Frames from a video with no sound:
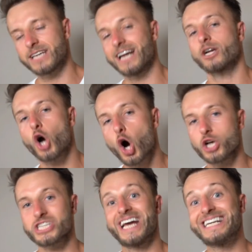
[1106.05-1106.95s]
can
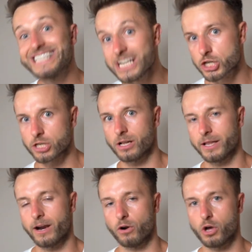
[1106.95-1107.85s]
cause additional
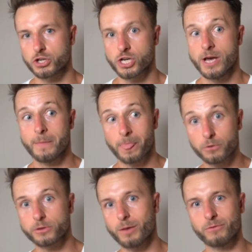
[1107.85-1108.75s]
hair loss
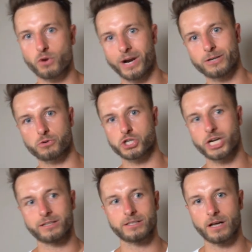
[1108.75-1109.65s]
on top of your
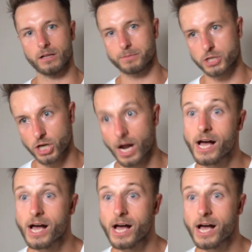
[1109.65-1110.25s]
androgenetic alopecia.